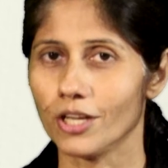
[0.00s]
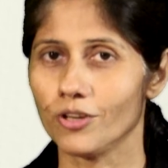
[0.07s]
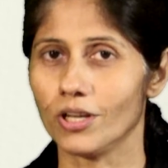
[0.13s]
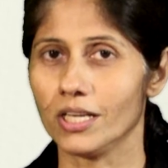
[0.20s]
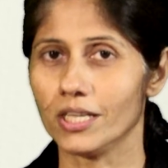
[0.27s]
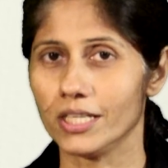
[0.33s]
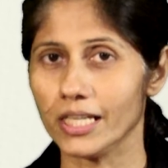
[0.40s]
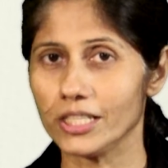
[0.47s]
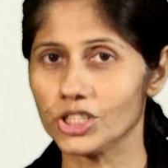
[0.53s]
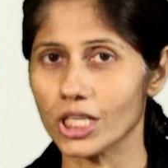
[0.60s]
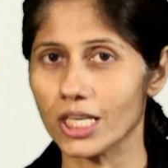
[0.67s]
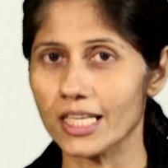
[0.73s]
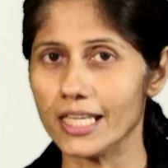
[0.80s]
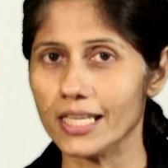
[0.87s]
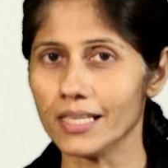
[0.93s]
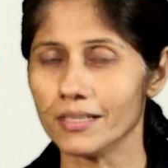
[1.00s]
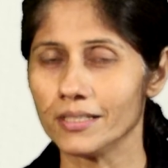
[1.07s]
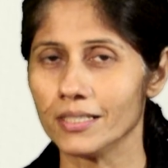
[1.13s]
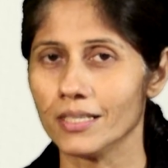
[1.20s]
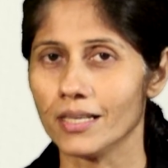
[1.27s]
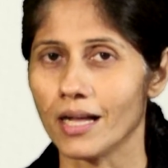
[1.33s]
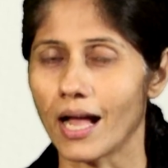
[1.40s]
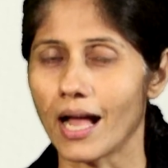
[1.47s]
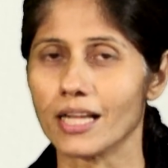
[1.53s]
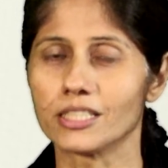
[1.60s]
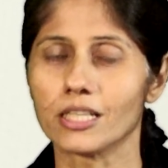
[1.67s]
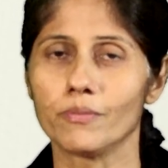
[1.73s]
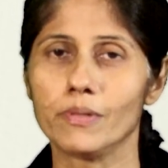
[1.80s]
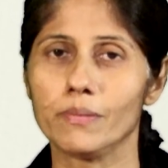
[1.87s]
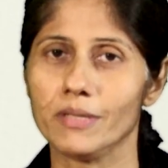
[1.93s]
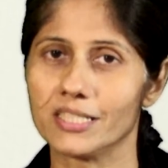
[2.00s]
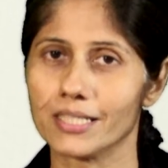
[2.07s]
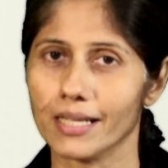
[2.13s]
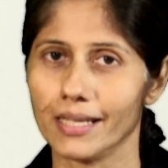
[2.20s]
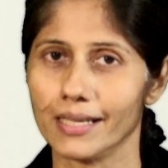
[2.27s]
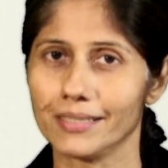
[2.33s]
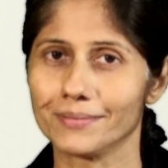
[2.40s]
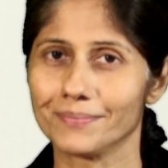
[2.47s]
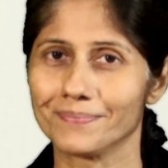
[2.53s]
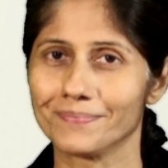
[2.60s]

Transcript: in your learning journey until we meet again.